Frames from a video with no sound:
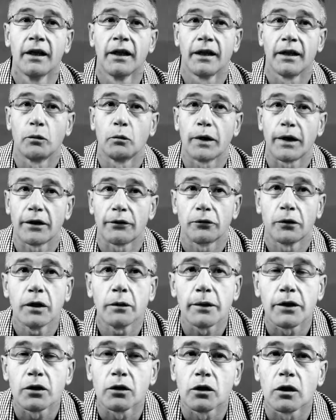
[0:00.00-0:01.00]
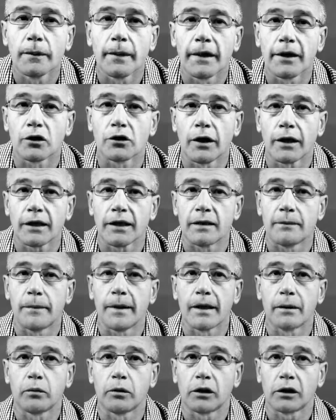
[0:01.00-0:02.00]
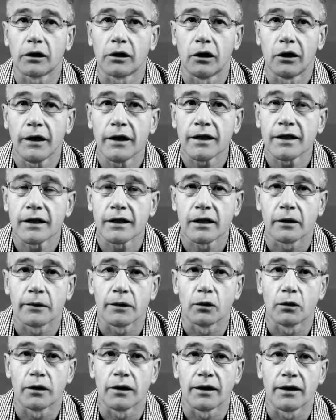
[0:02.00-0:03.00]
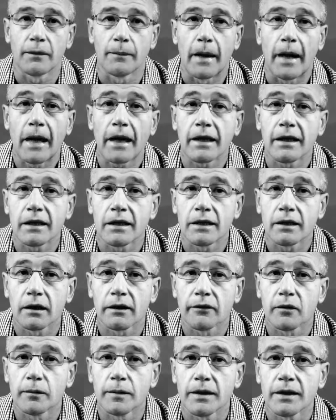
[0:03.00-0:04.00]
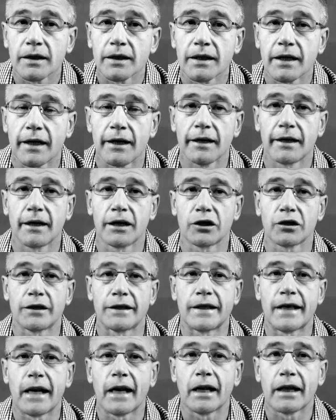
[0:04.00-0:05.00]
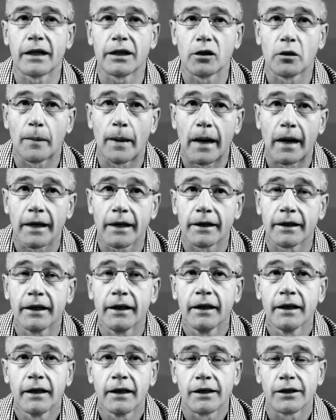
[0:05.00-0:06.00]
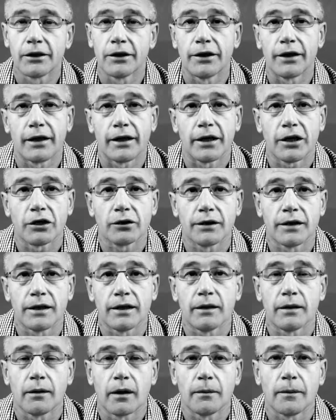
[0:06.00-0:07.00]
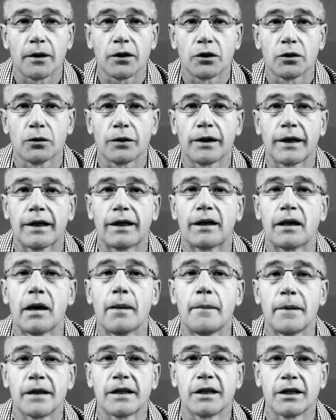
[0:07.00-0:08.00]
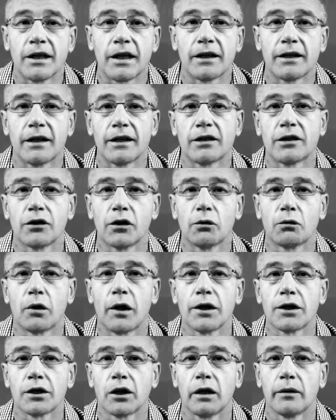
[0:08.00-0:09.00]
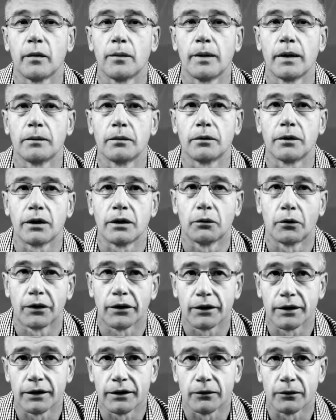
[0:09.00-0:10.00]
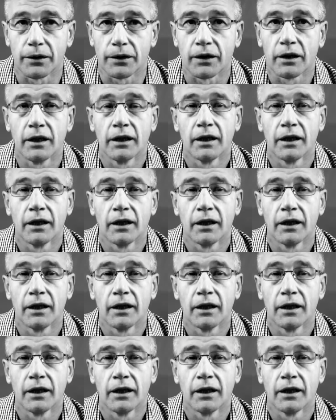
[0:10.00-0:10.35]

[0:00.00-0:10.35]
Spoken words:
In week three, we talk about attracting better clients. So we look at the marketing side of the business, how you can actually target your market so that you can actually make sure you're getting that message out there to the right type of people that you want to deal with.